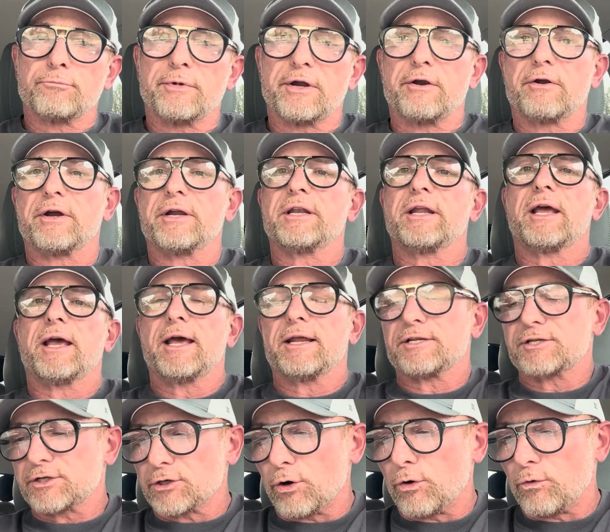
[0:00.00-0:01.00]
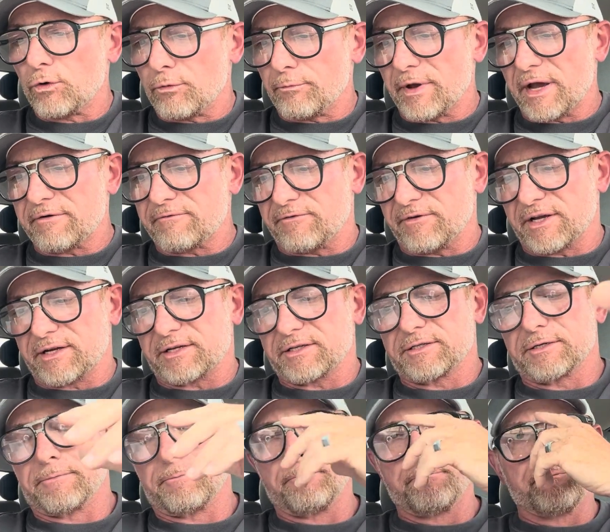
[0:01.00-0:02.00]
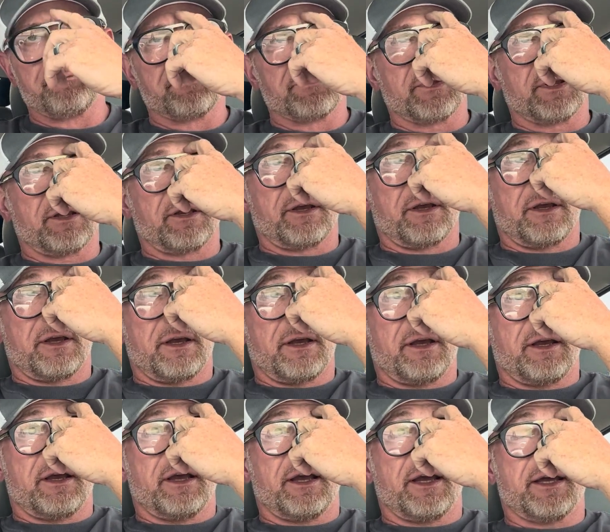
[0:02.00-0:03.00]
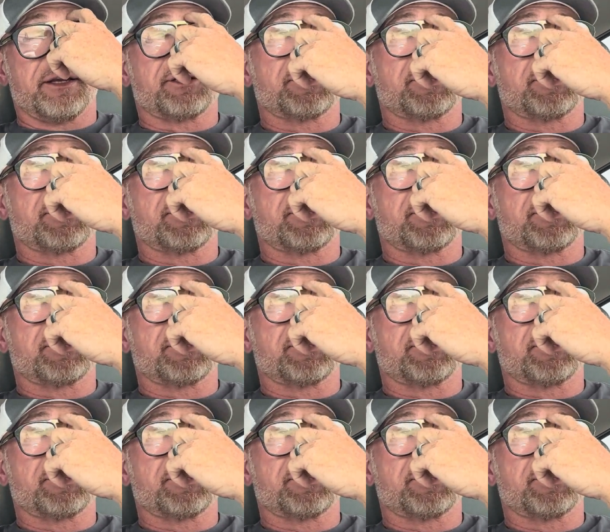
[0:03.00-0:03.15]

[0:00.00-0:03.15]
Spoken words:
merit, and so will MetFix. And